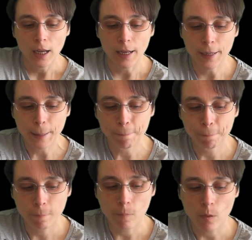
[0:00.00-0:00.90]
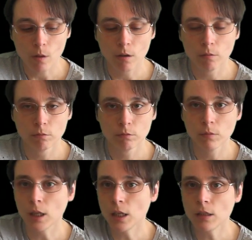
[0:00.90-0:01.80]
And
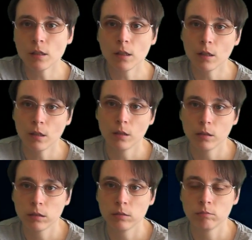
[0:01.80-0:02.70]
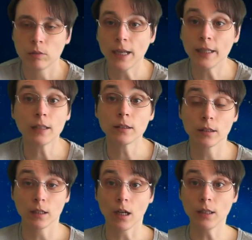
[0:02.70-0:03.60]
it's I guess
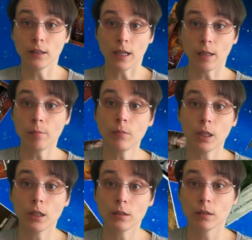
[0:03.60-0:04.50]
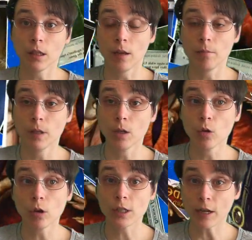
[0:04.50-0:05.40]
it's a nice game. It's
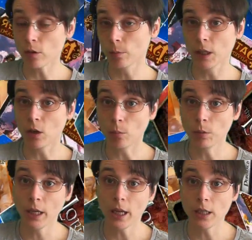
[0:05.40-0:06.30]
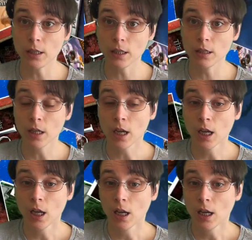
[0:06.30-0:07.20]
not terribly complicated.
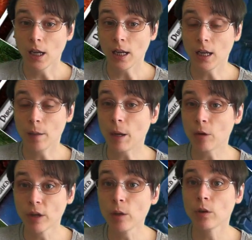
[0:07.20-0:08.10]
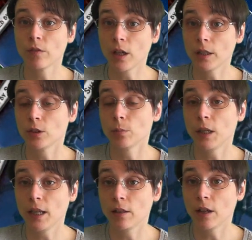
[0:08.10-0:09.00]
I really would have liked to
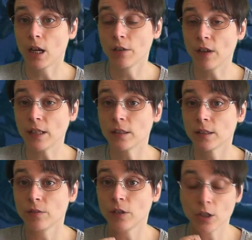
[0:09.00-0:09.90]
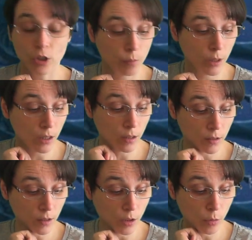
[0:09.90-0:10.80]
play the high fantasy version
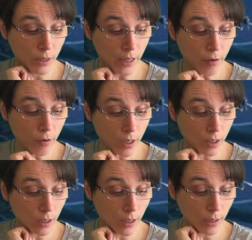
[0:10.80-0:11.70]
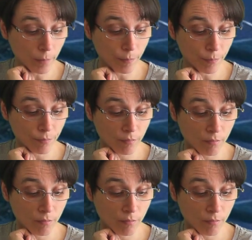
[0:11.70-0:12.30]
because the Numenera